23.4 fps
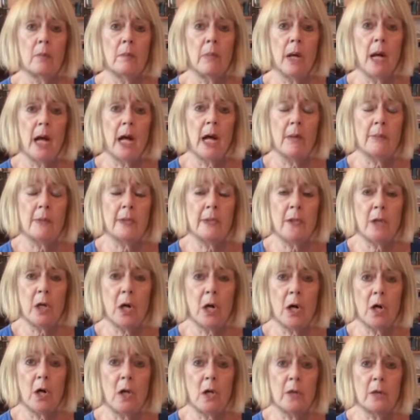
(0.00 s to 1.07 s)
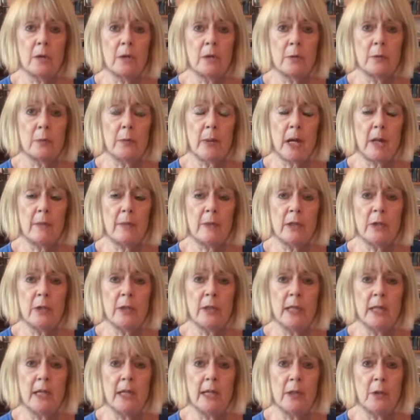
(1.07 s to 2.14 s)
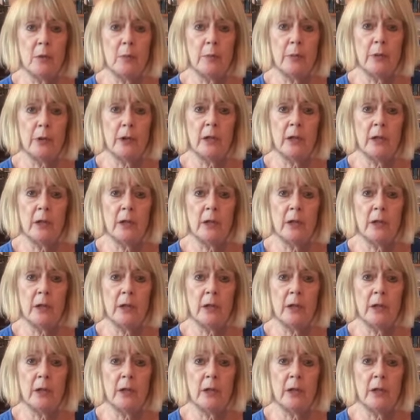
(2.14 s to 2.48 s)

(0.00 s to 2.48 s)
And perhaps you can't, or perhaps you can hear your